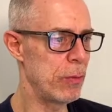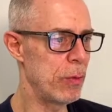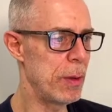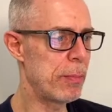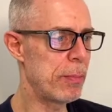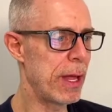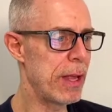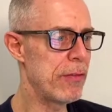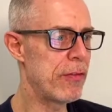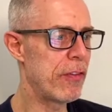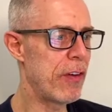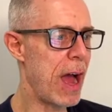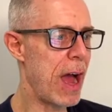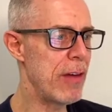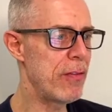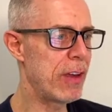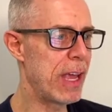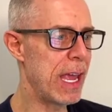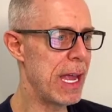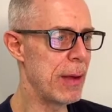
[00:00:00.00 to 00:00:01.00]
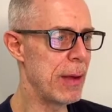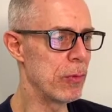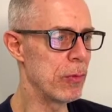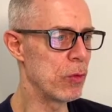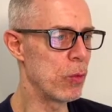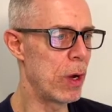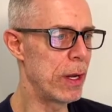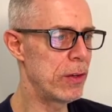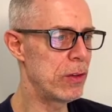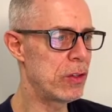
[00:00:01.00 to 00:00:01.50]
We played 5
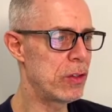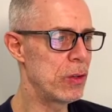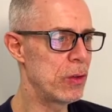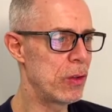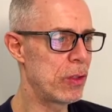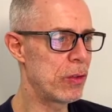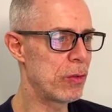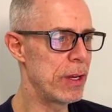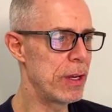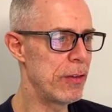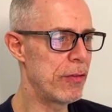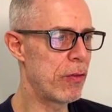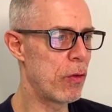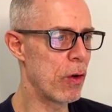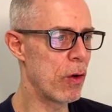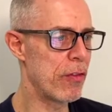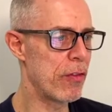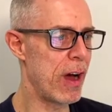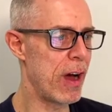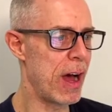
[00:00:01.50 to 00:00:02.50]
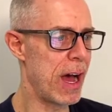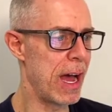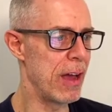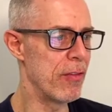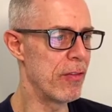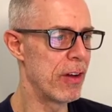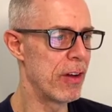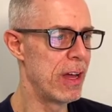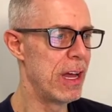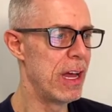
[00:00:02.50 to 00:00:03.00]
games. 1, 2, 3, 4,
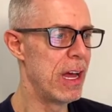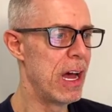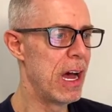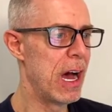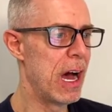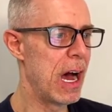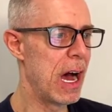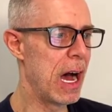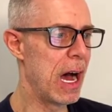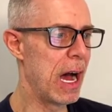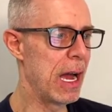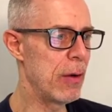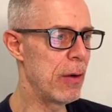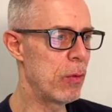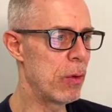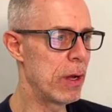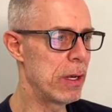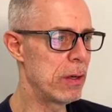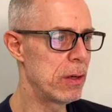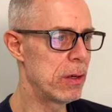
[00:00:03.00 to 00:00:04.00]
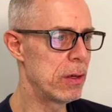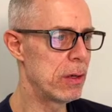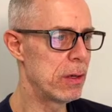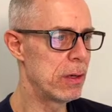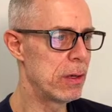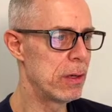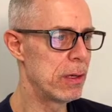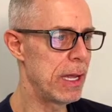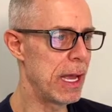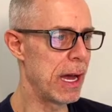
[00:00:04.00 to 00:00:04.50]
5. I won,
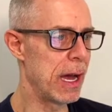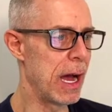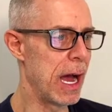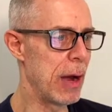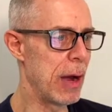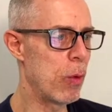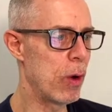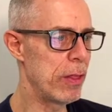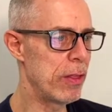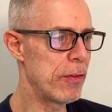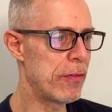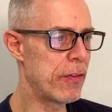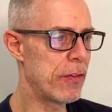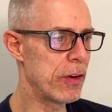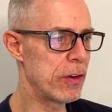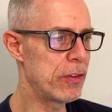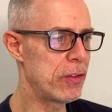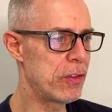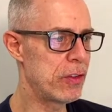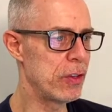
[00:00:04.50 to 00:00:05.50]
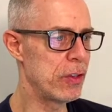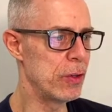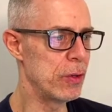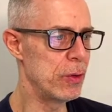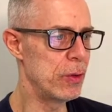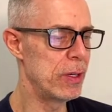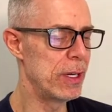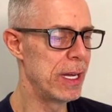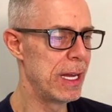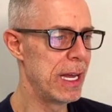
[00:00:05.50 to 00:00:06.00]
yeah, I won the first
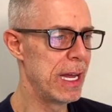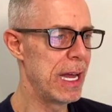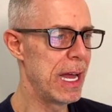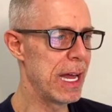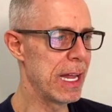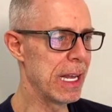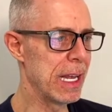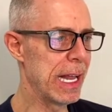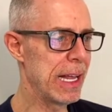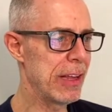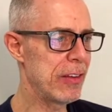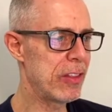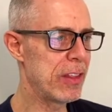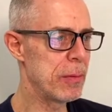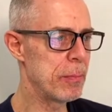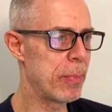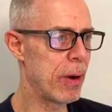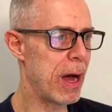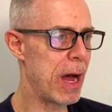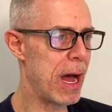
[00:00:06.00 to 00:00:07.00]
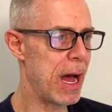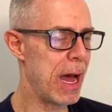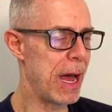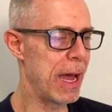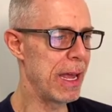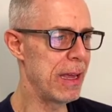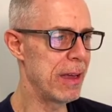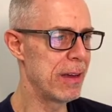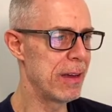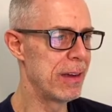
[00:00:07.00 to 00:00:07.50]
2, and less than
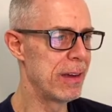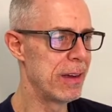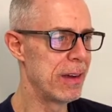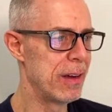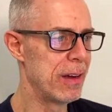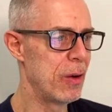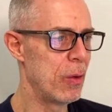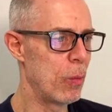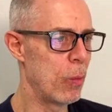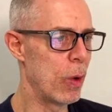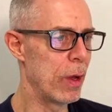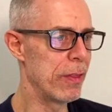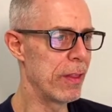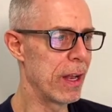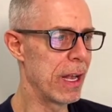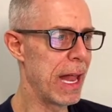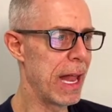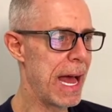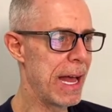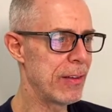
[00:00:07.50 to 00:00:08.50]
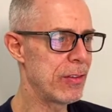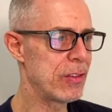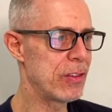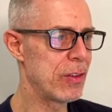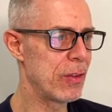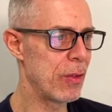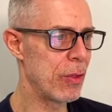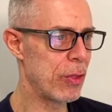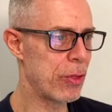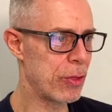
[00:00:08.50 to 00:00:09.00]
pi won the
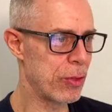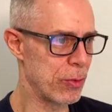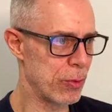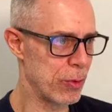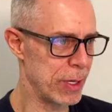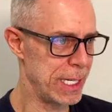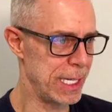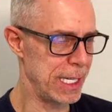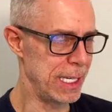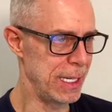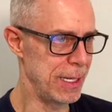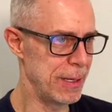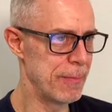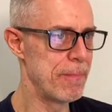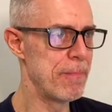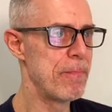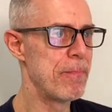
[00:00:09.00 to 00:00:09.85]
last 3.